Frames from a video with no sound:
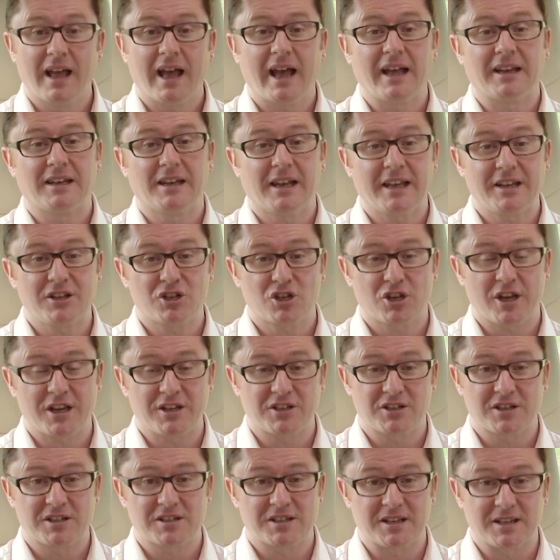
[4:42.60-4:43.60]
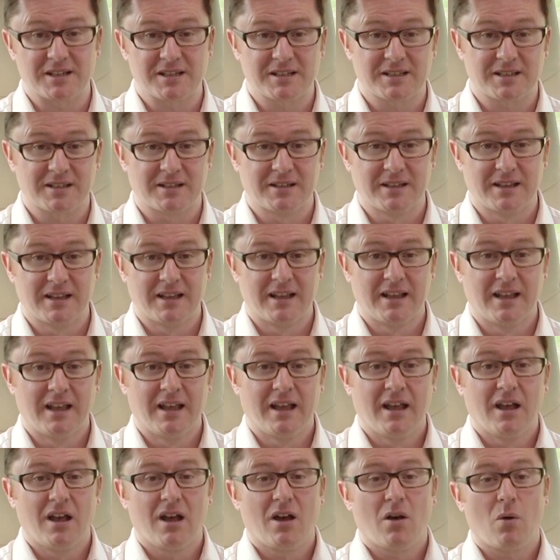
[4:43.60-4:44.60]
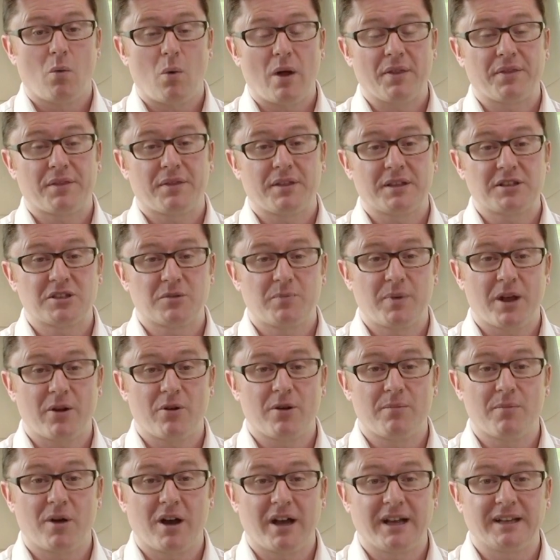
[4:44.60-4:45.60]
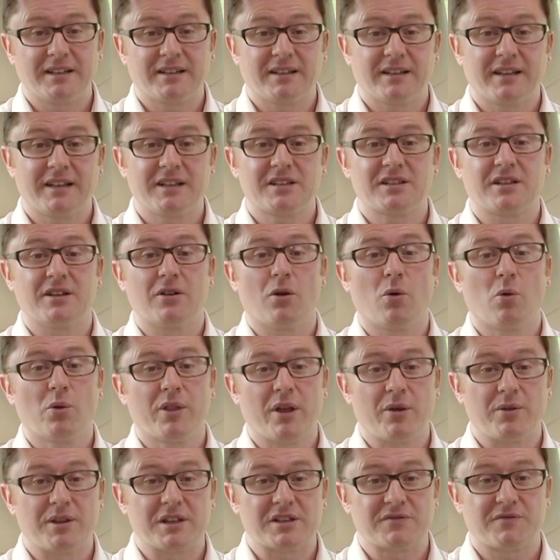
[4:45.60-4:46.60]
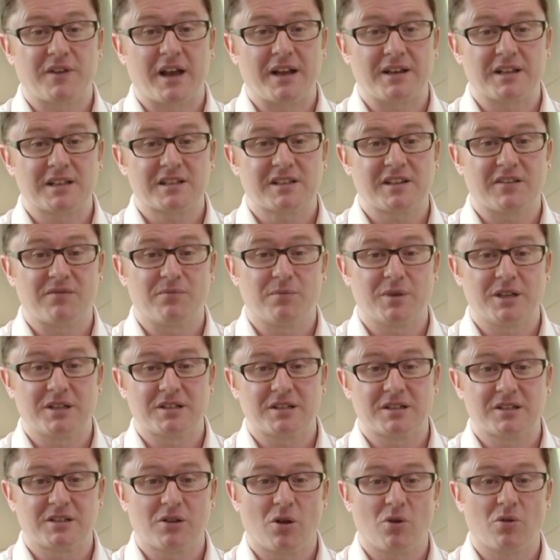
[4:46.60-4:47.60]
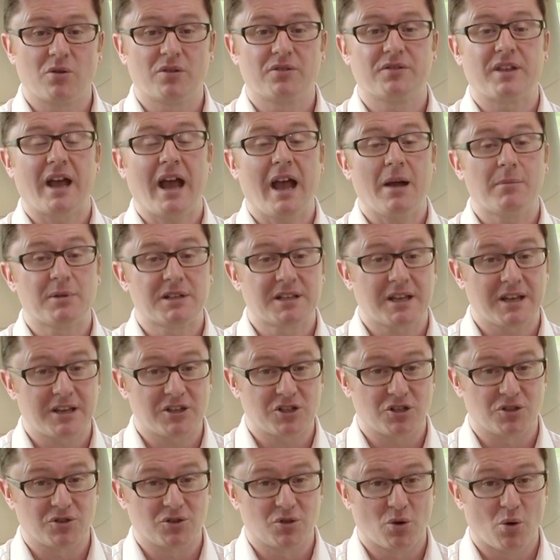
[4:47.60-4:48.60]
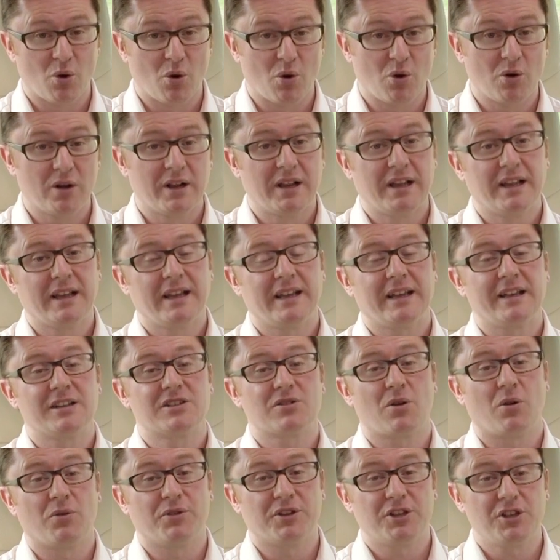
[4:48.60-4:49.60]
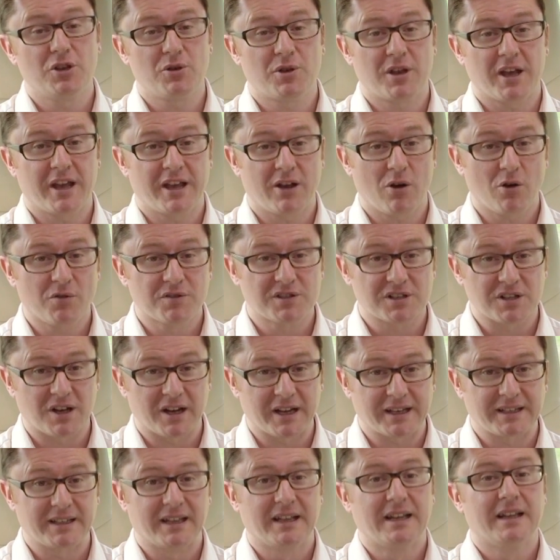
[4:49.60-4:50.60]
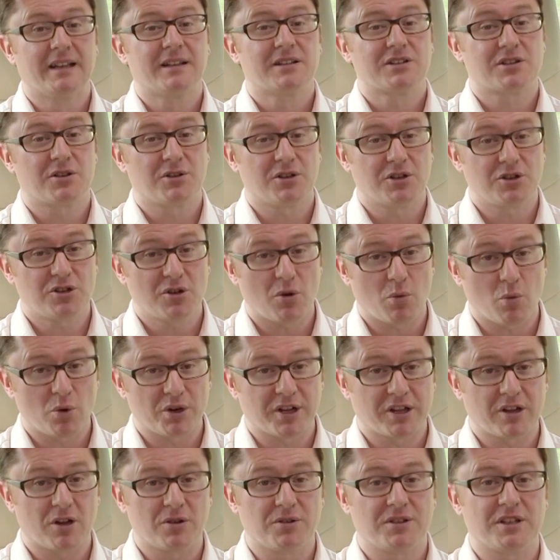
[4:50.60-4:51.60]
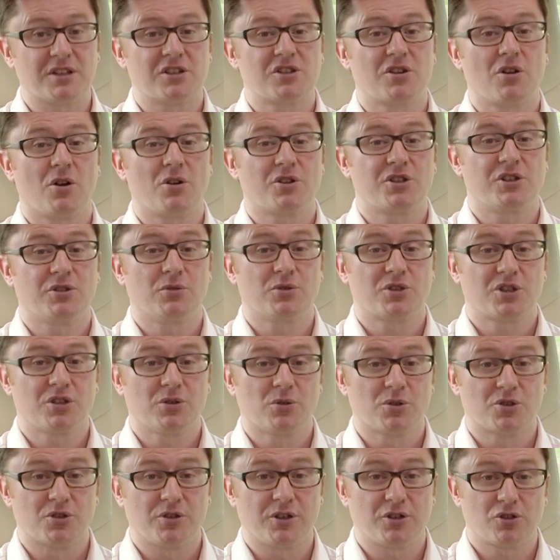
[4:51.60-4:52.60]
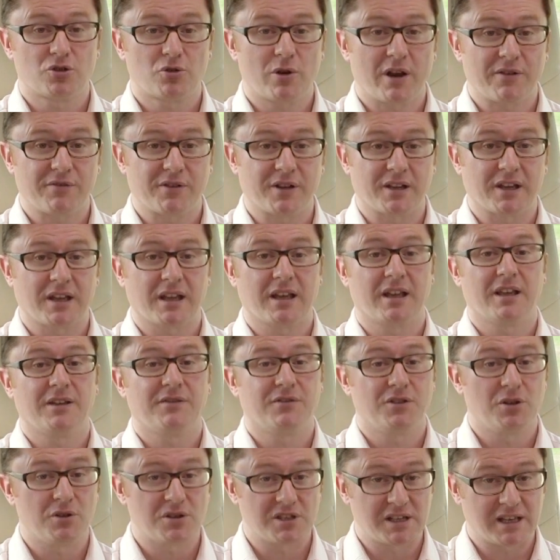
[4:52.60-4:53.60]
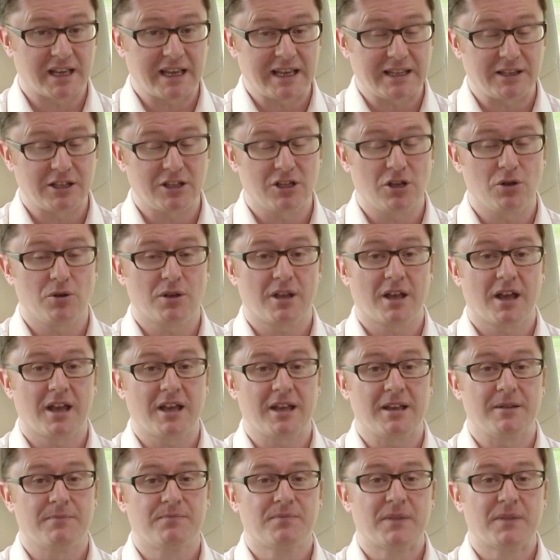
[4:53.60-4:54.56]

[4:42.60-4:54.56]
and lane change assist. One thing to bear in mind is that although this van is 7 metres long, the habitation door is on the UK offside, so you don't want to go discharging your children in traffic if using it in the UK.